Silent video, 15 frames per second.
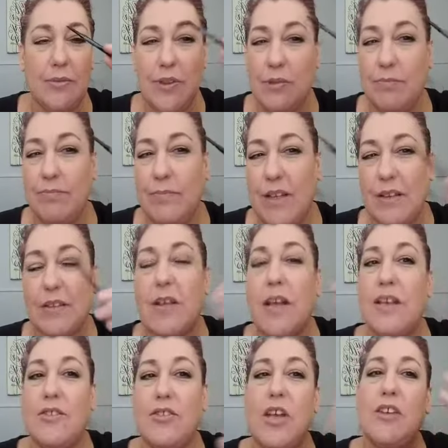
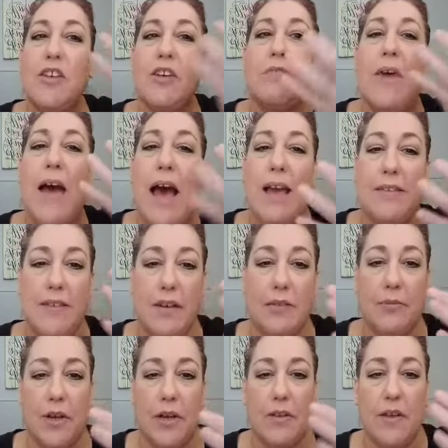it's such a vast
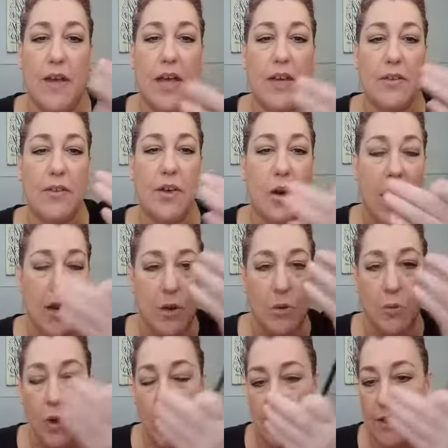difference. I
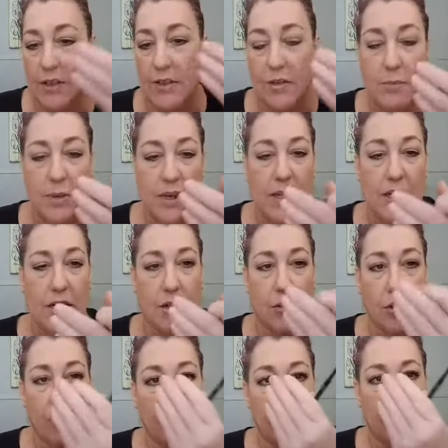don't want it to be,
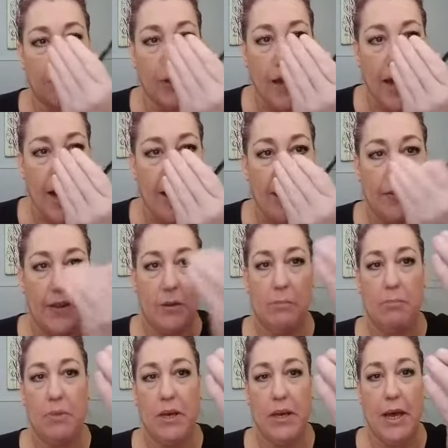flat and
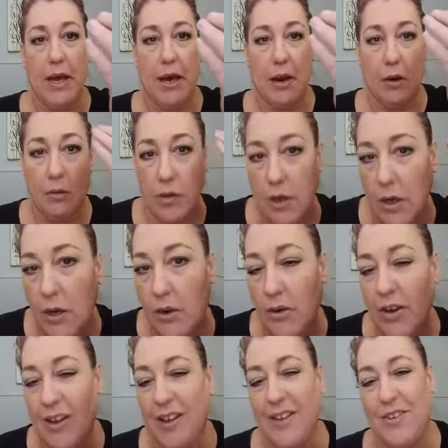then big hair,
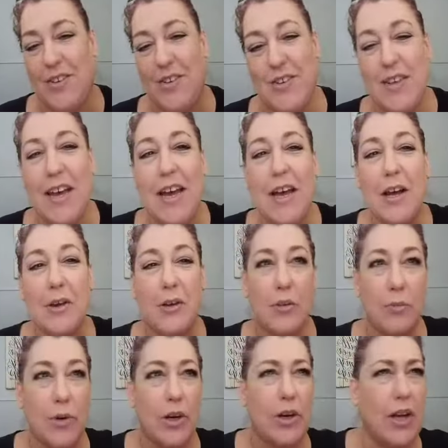It's just,
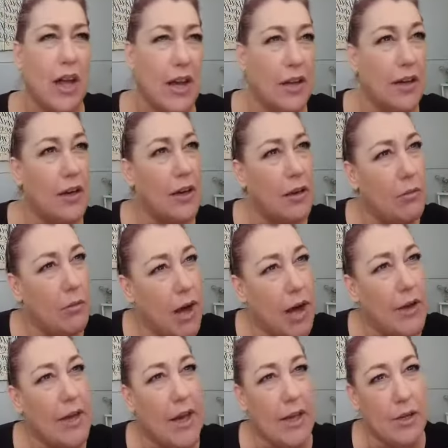we're like, oh
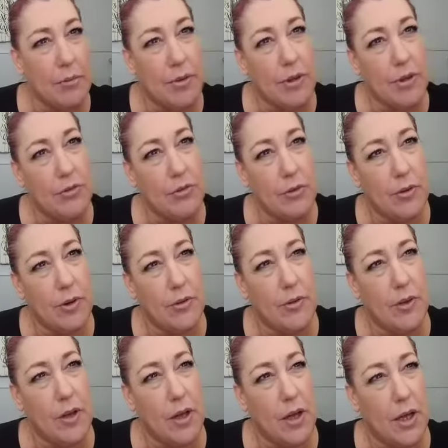wow, yeah, you really drew those
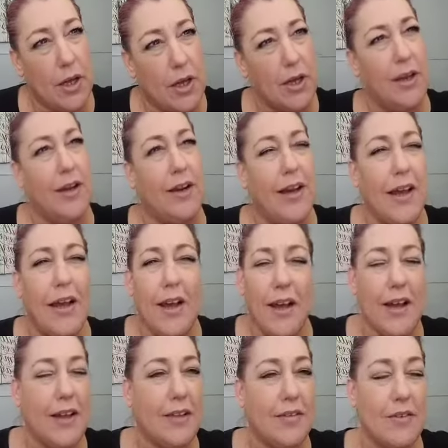on.
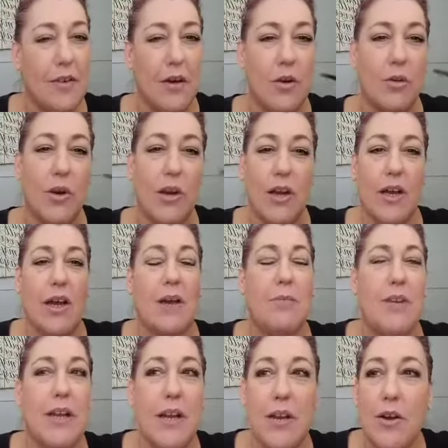And so, I
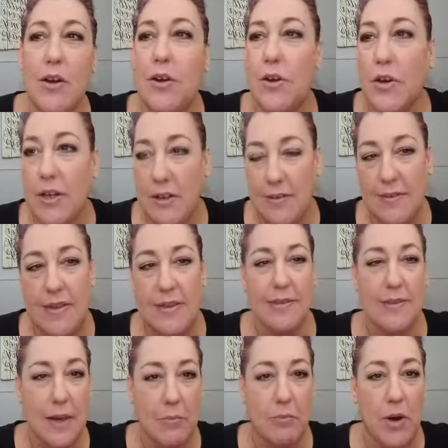know you're going to see
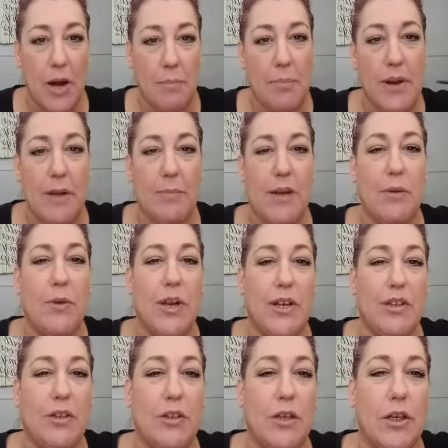somewhat, but I want
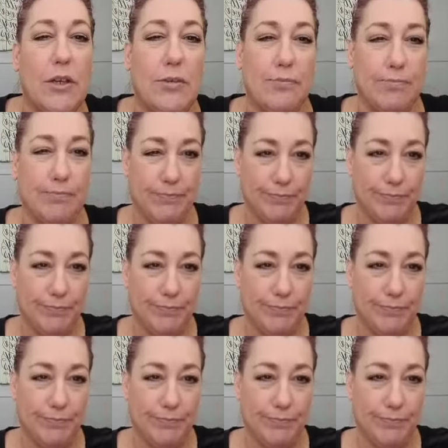it to look